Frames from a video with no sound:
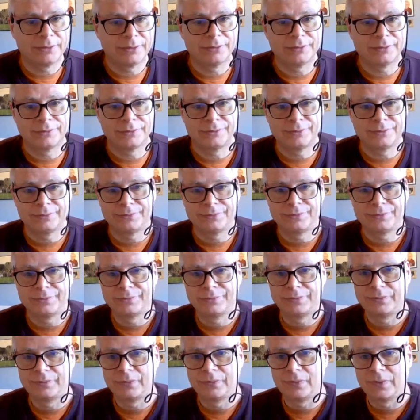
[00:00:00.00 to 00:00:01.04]

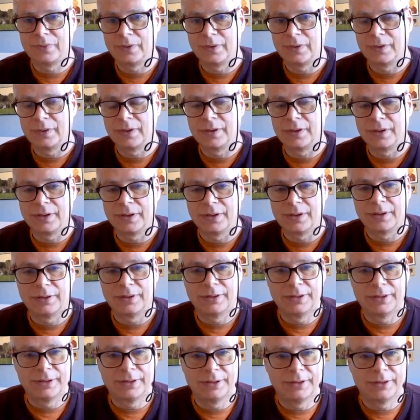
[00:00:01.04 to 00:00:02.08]

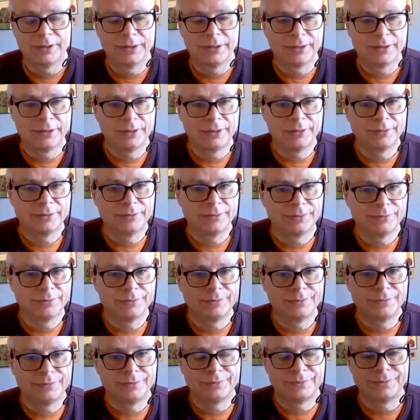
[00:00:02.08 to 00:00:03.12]

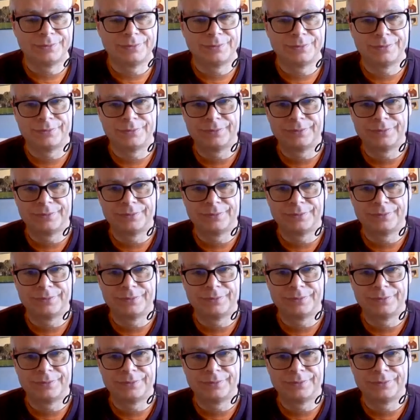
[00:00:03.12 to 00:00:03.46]
[no speech]